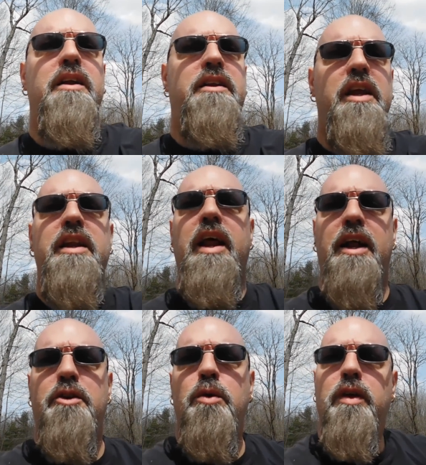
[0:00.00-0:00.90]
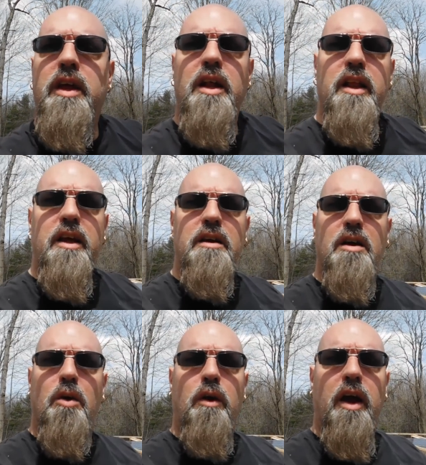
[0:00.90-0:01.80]
did not do the killing,
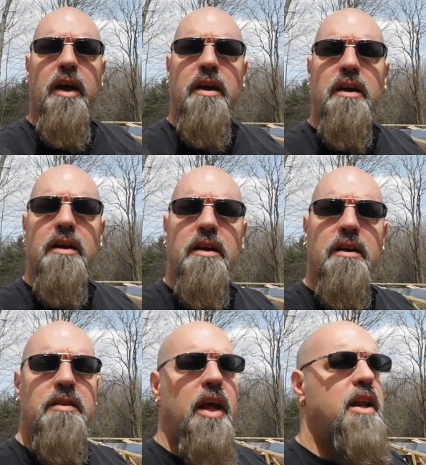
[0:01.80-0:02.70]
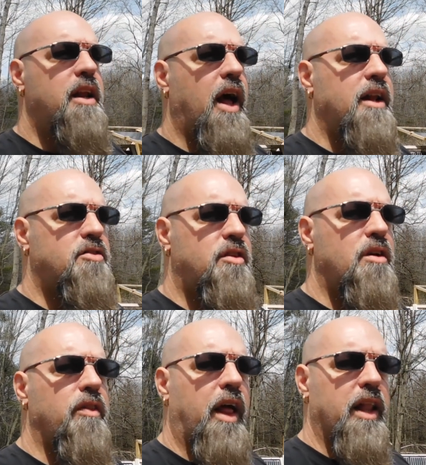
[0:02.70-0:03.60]
okay? They did not
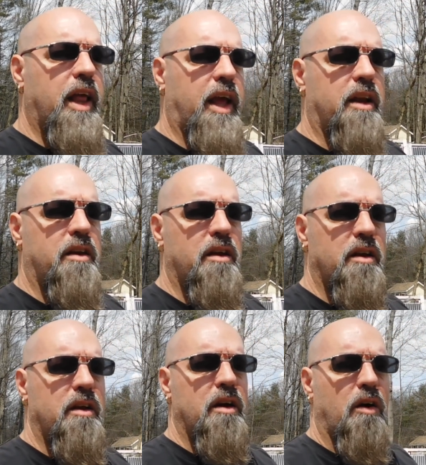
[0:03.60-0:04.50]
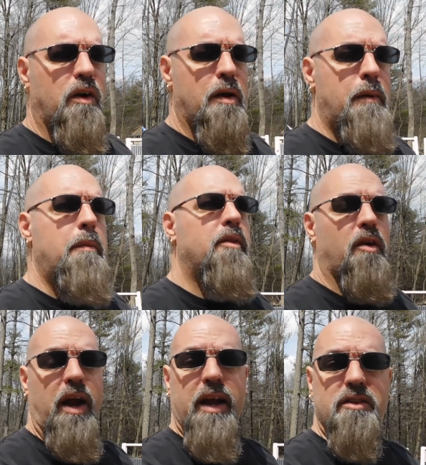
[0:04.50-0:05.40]
steal that land, okay? Maybe
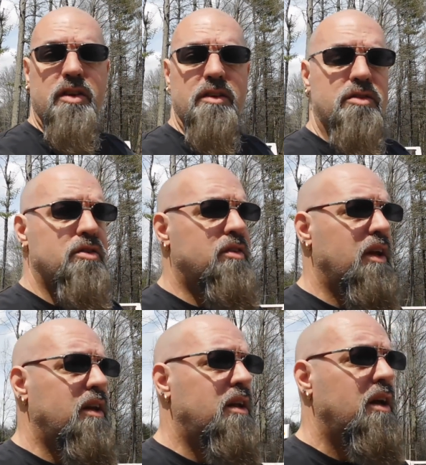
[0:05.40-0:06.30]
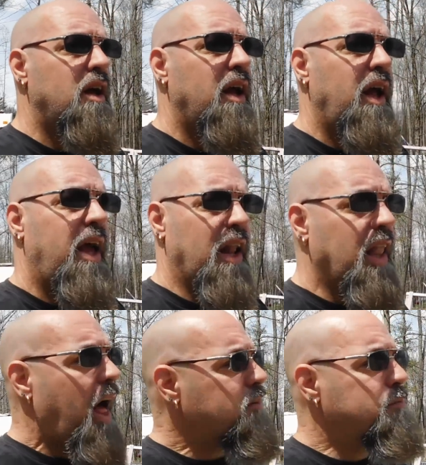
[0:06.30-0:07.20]
their ancestors did, and a
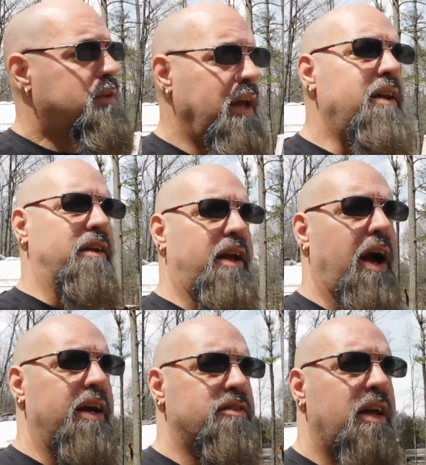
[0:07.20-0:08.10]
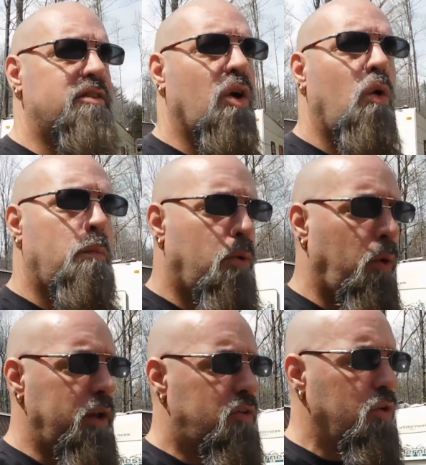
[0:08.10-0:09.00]
lot of them didn't, guys. That's the whole
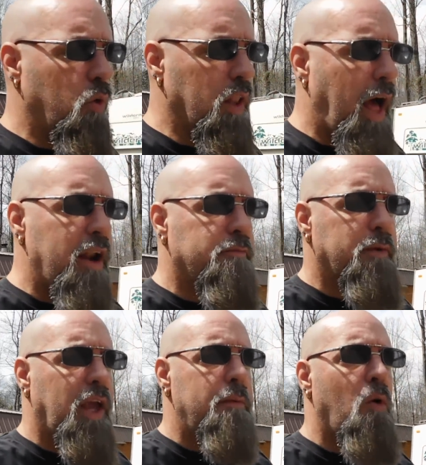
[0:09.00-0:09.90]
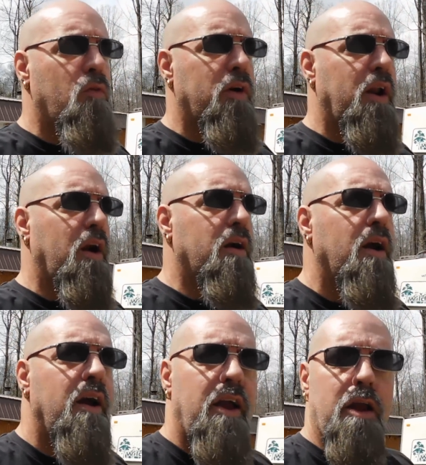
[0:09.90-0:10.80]
point, too. A lot of them came over there
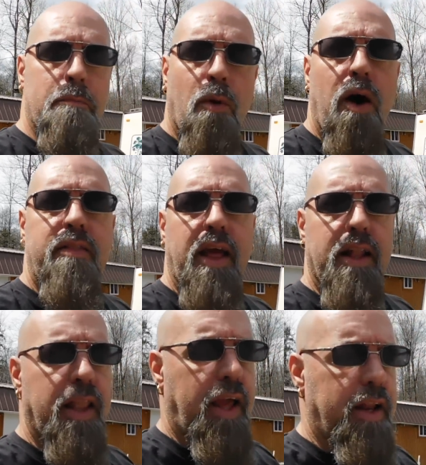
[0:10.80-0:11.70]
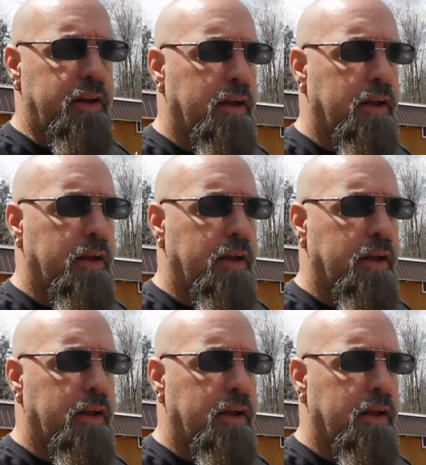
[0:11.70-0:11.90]
and bought that land,